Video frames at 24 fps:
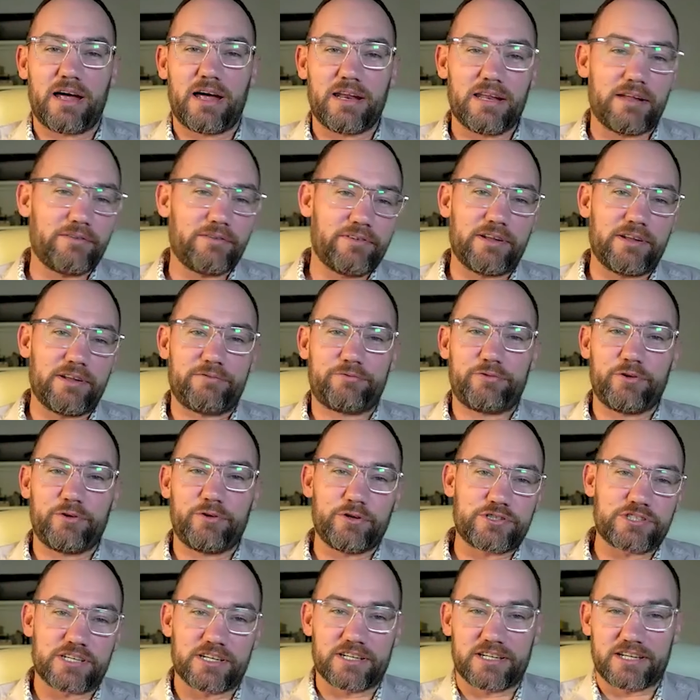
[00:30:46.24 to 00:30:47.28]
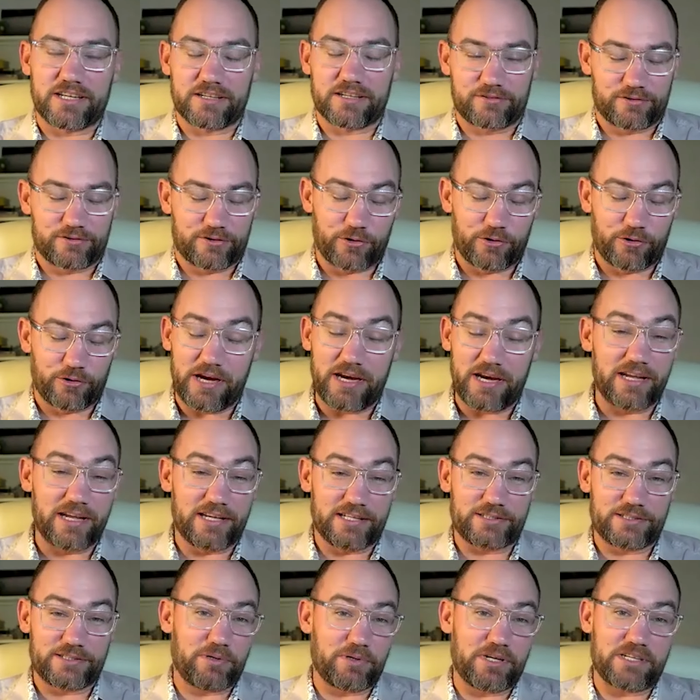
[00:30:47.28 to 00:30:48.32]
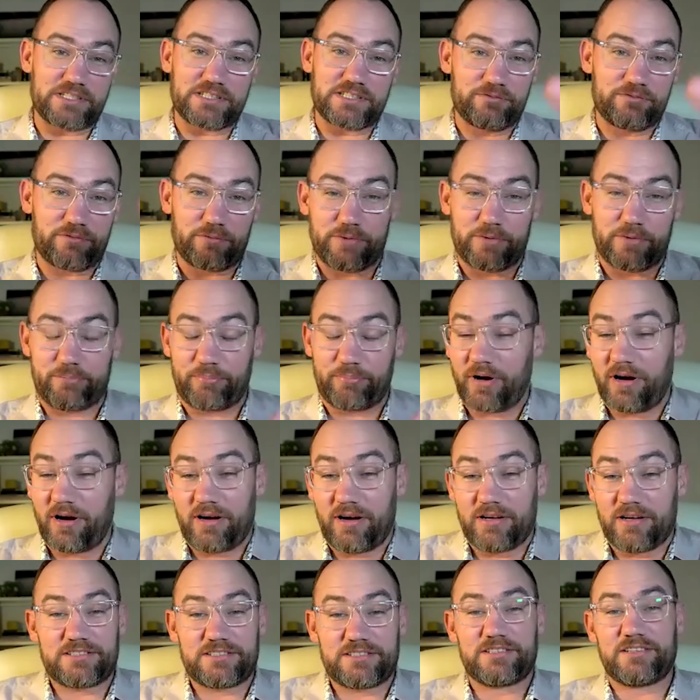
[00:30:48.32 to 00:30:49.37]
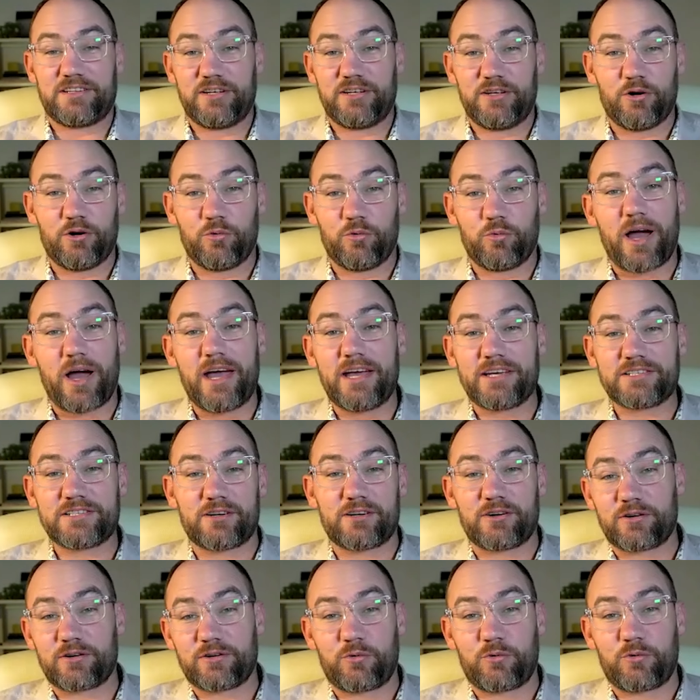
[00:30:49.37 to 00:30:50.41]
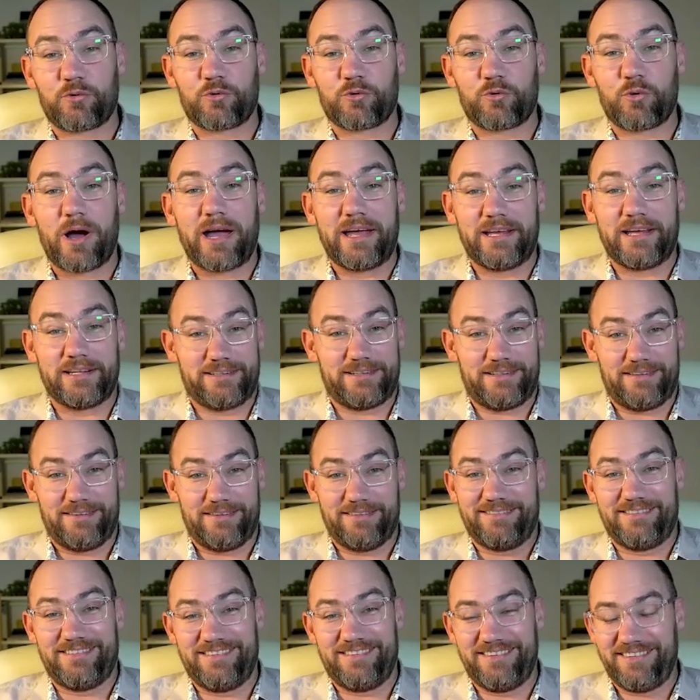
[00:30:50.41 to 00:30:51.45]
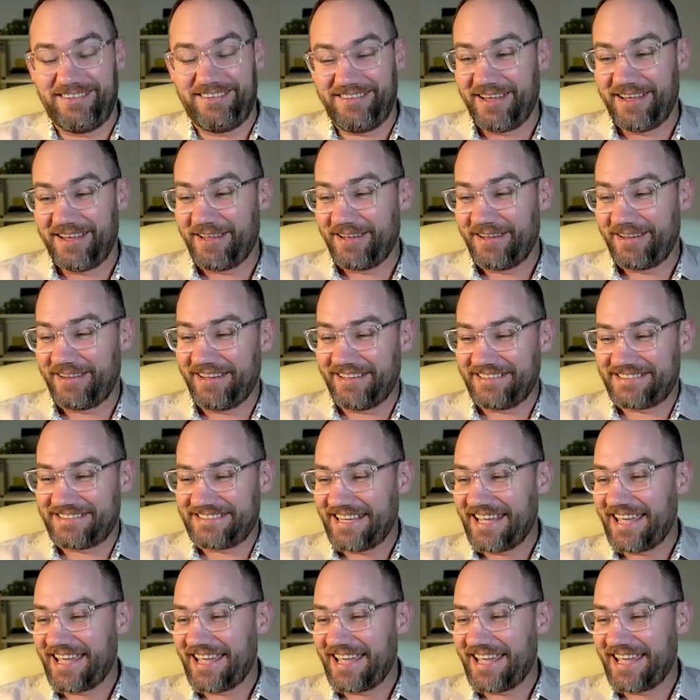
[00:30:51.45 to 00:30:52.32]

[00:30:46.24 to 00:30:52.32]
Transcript: in the future. Greetings, person from the past. Your ways are quaint. It's,